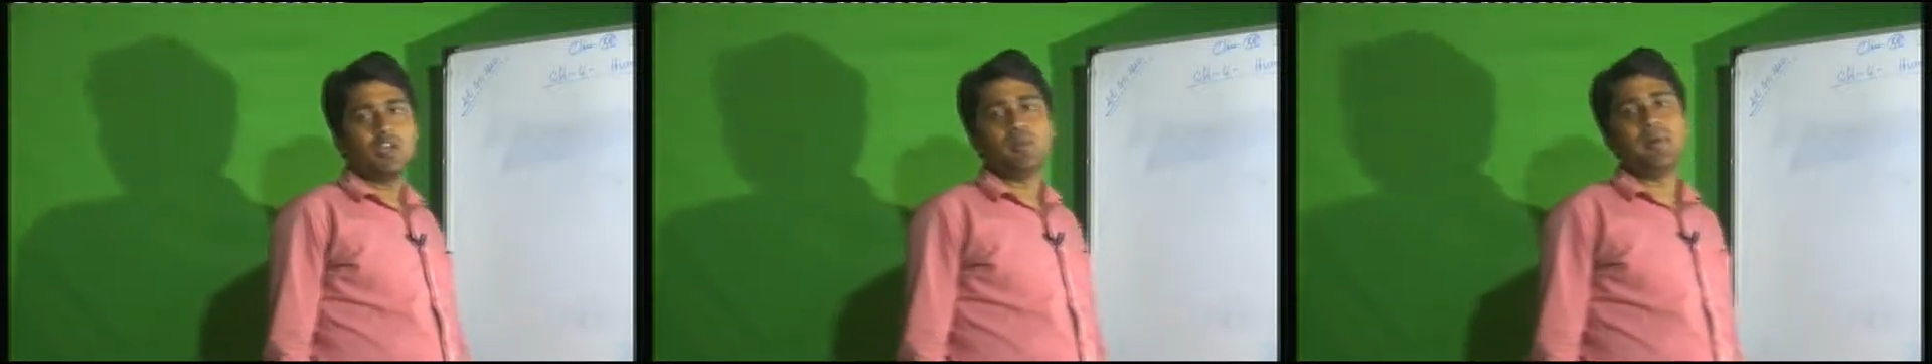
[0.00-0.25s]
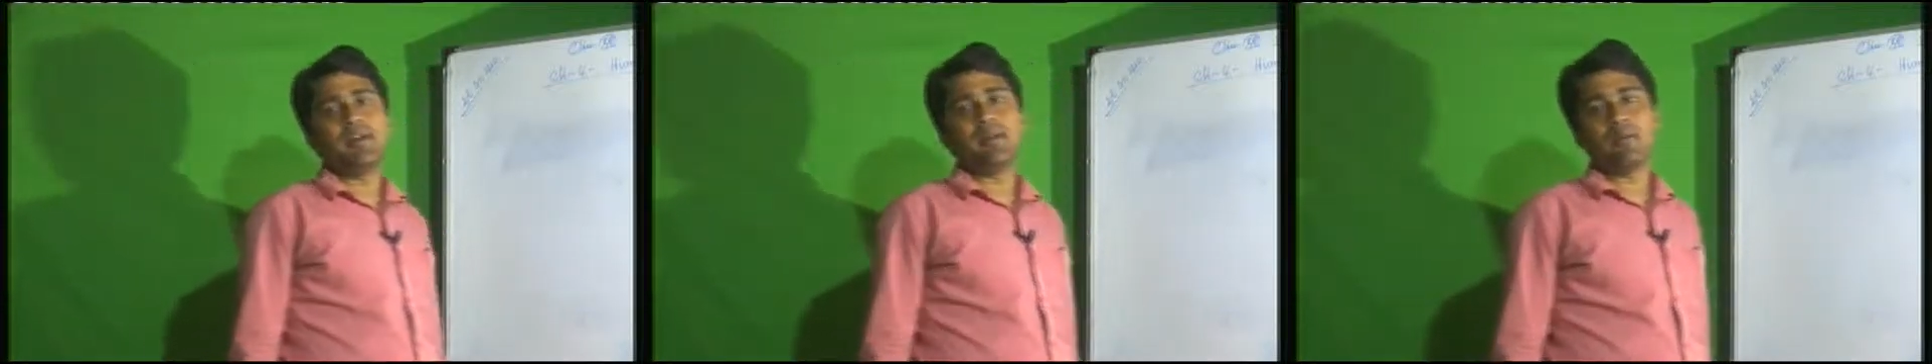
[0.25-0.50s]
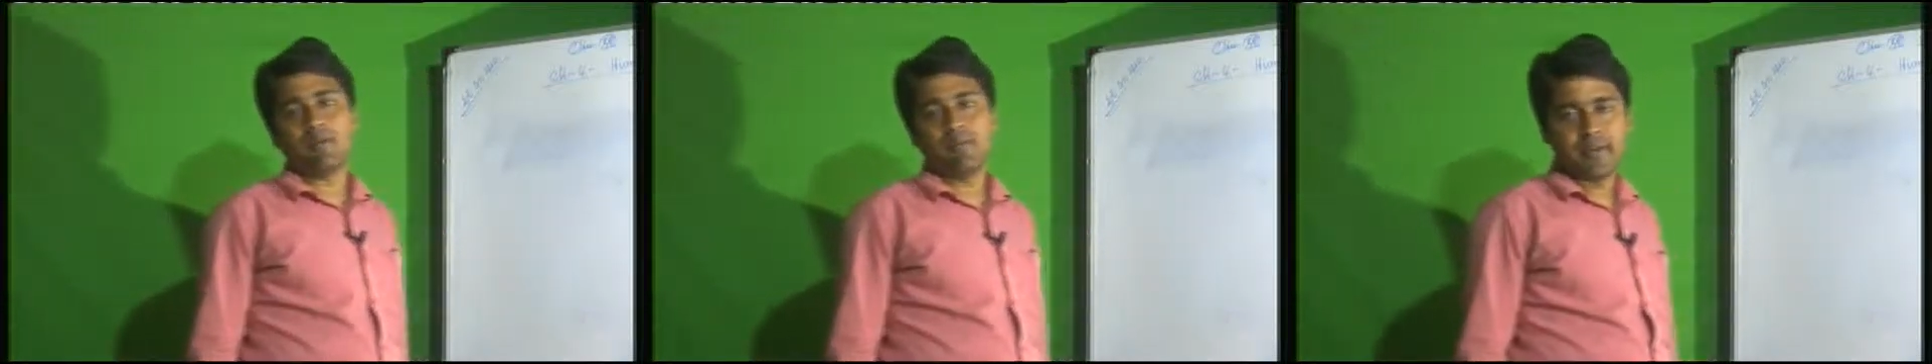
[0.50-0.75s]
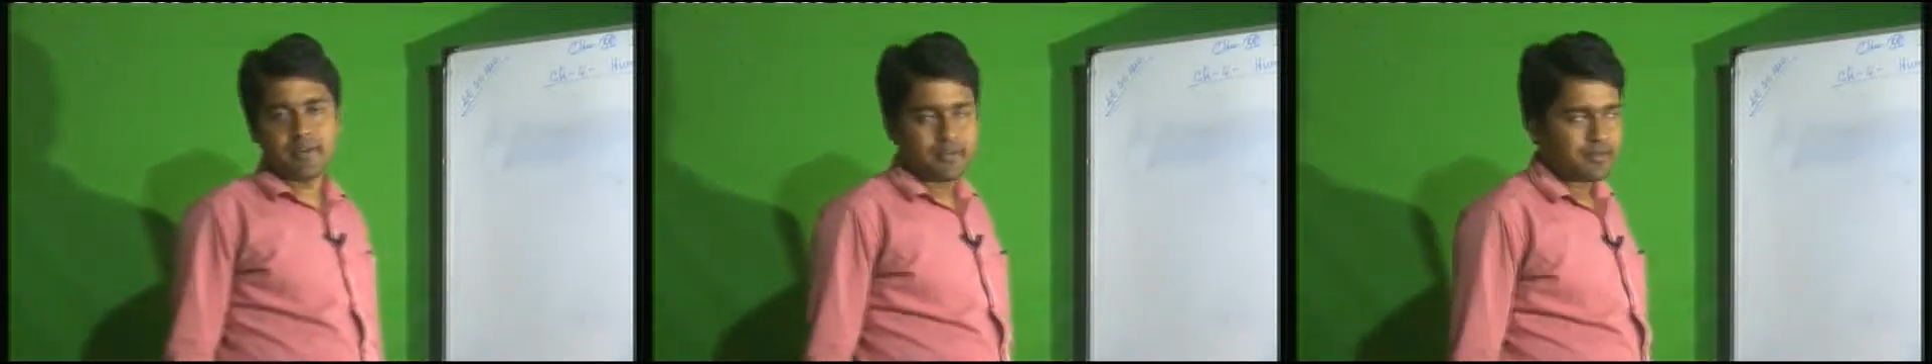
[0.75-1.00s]
human
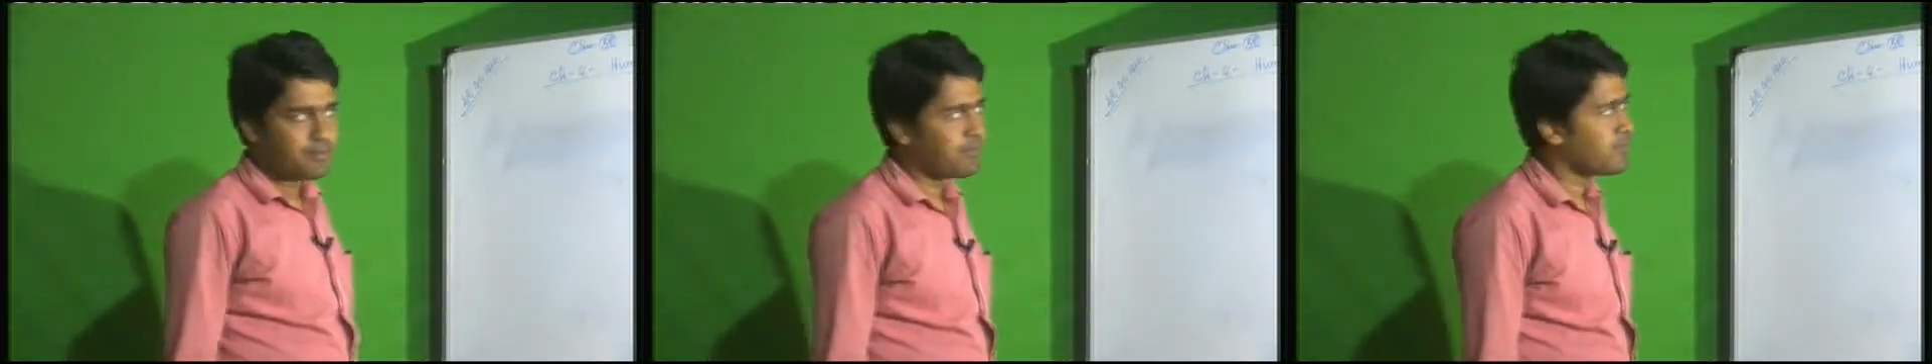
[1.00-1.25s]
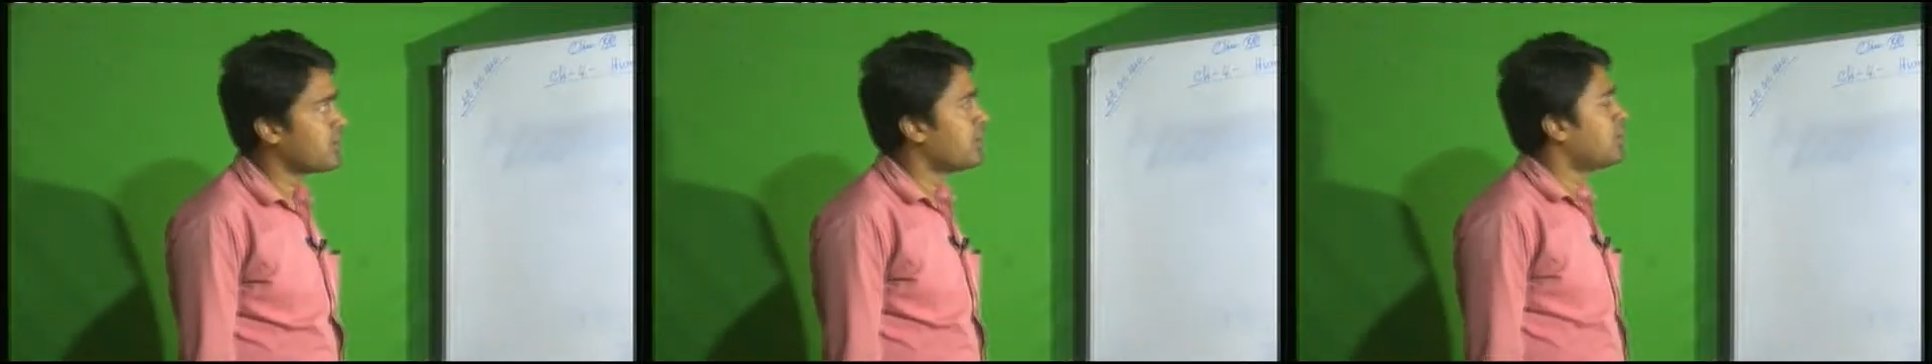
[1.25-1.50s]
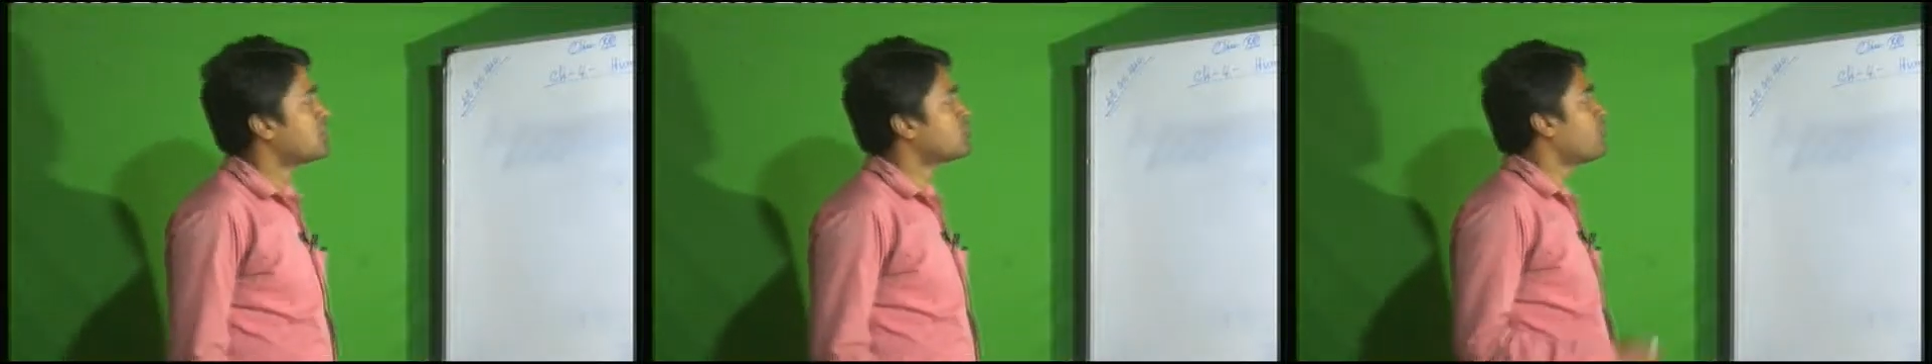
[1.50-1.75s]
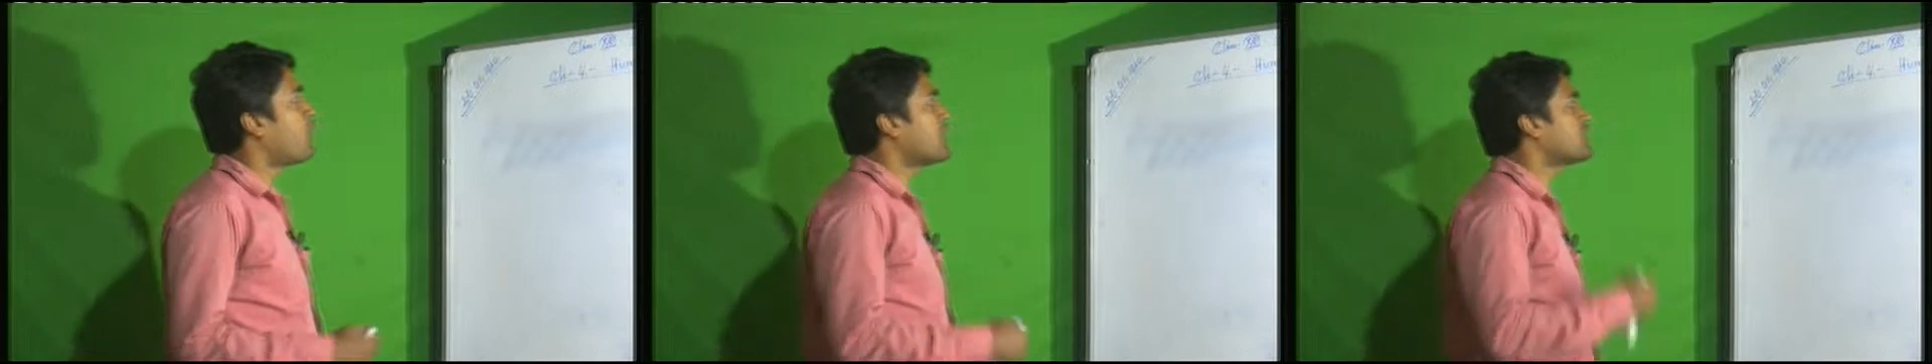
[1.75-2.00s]
development.
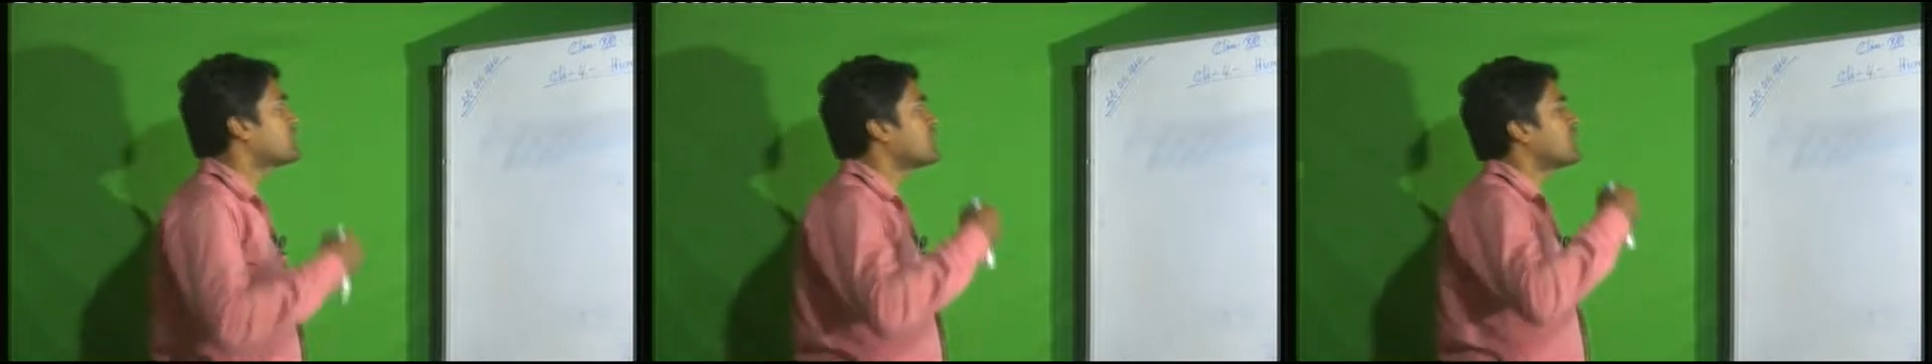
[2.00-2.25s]
So first,